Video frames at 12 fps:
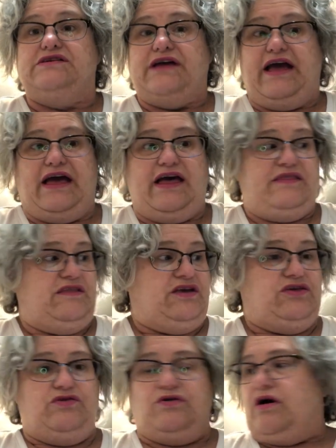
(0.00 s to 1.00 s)
And
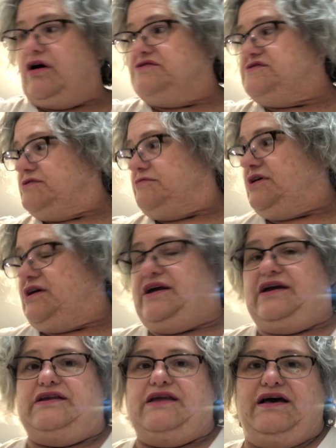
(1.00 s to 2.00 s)
then you'll also
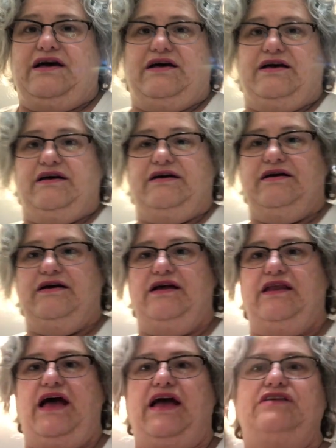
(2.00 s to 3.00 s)
need an
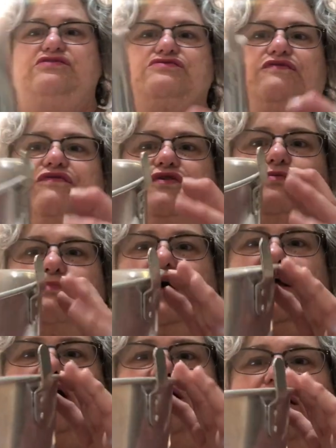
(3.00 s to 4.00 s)
angel food
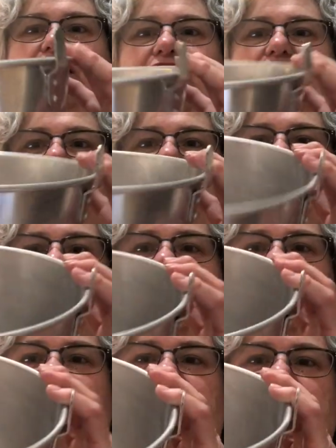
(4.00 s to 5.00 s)
pan.
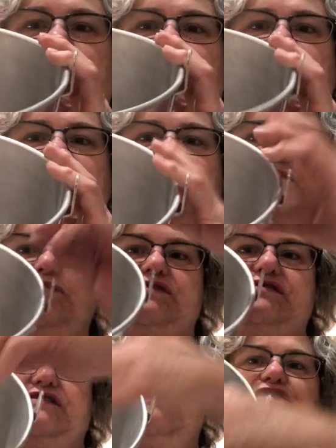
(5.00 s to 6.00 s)
Now, you need a
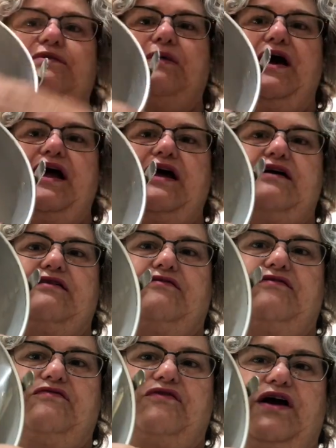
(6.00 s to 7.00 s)
specific pan
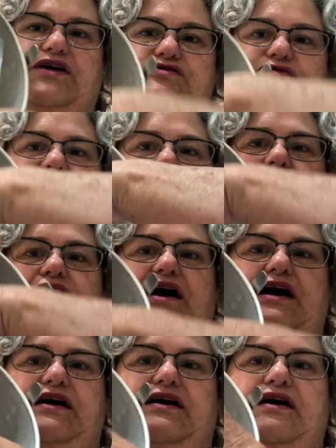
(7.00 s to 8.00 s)
for angel food
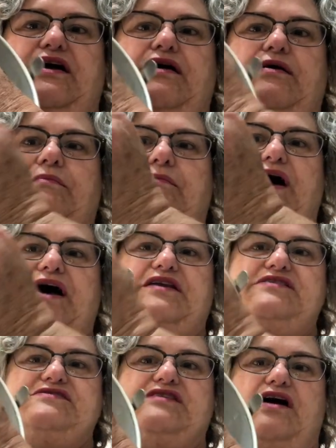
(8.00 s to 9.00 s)
cake. Mine
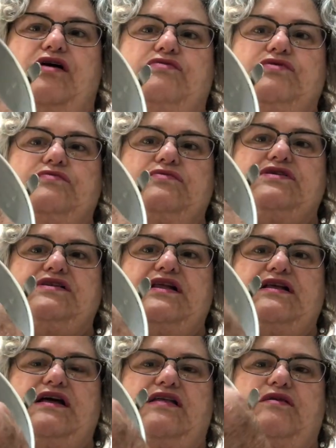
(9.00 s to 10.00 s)
is an older one,
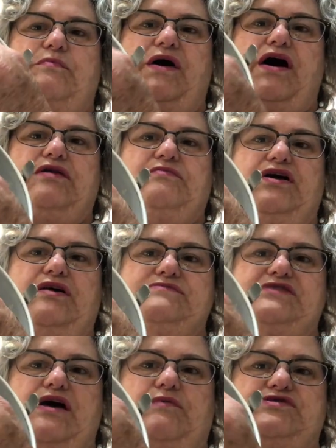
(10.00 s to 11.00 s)
and the bottom
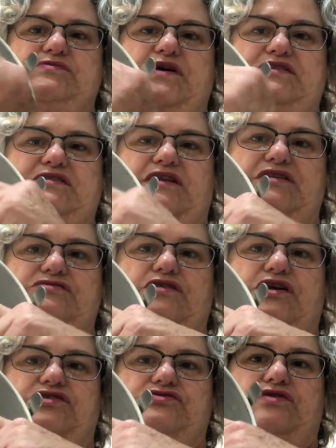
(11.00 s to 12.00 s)
comes out, which makes it easier to
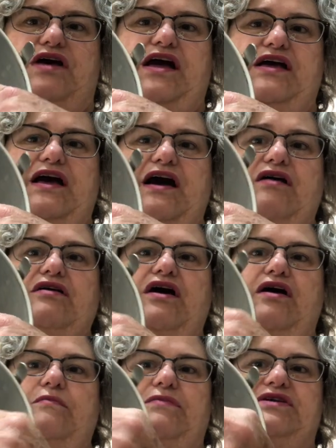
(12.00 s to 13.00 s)
get your cake out,
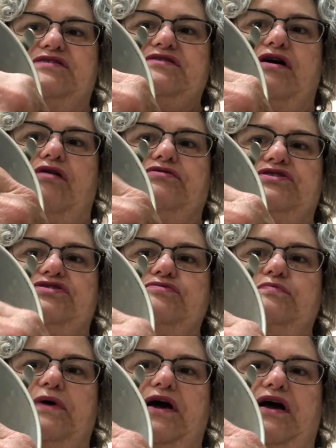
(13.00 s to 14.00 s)
but it's called a
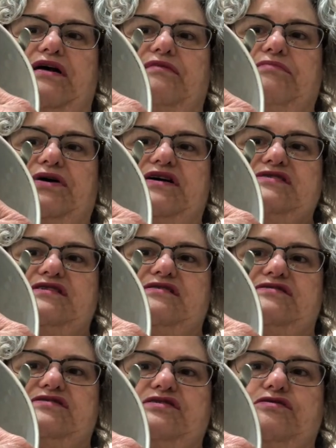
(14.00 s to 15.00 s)
tube pan because of
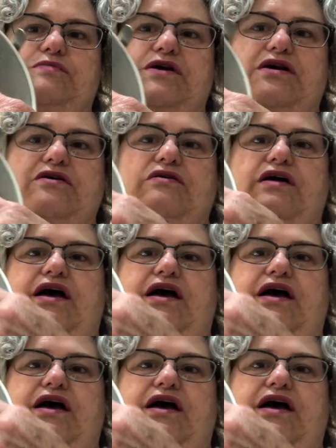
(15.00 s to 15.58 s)
this tube here,